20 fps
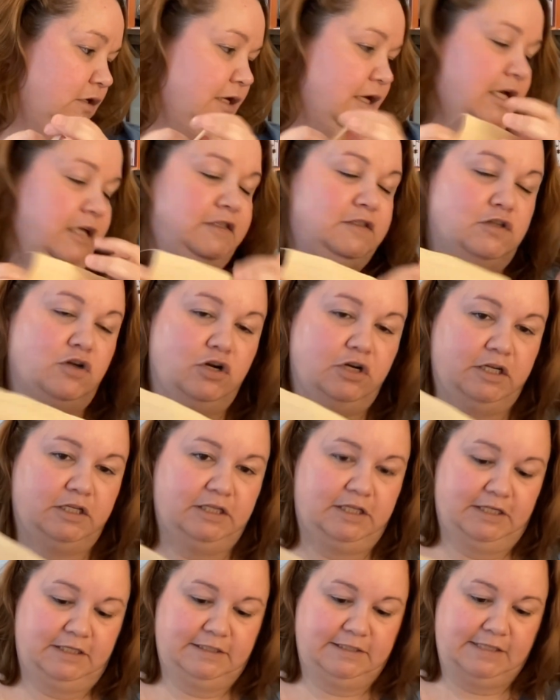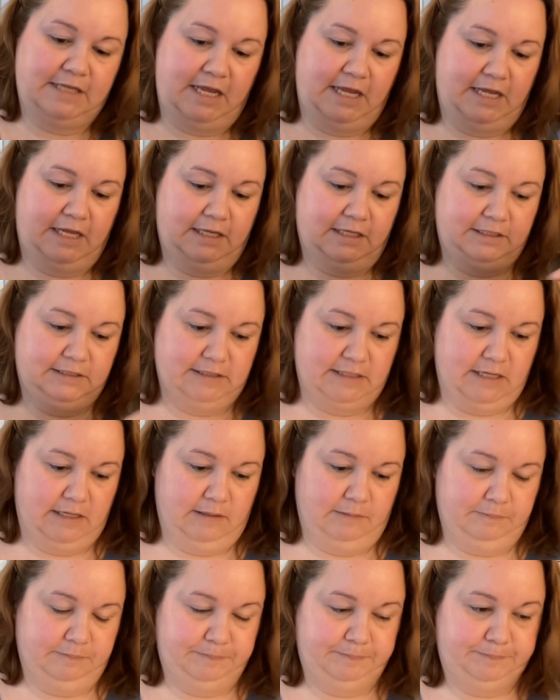I started this as
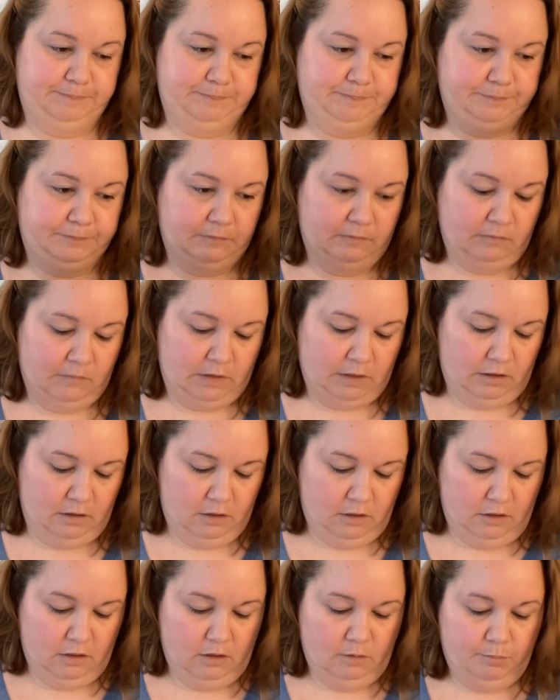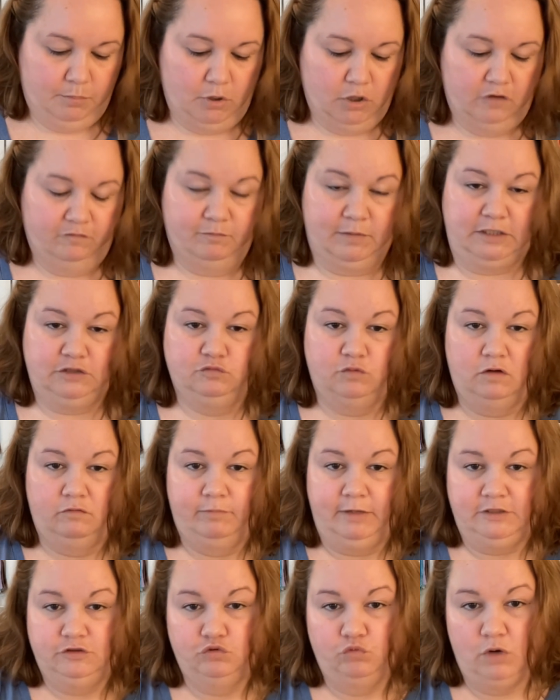part of my 12
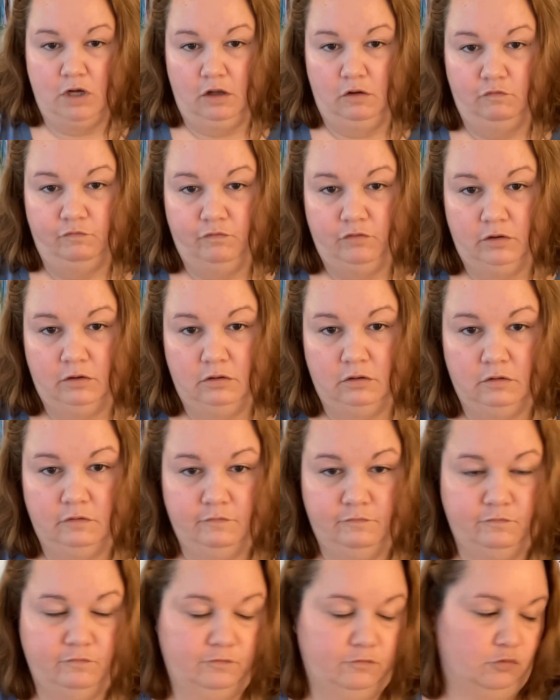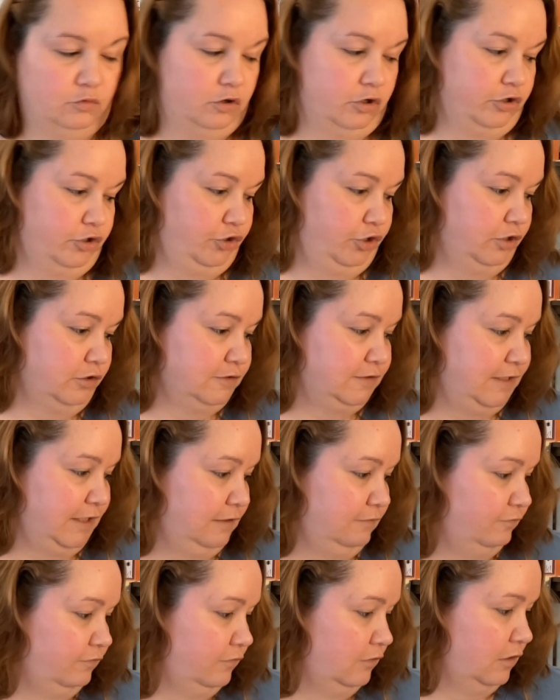by 12 for New Year's Eve.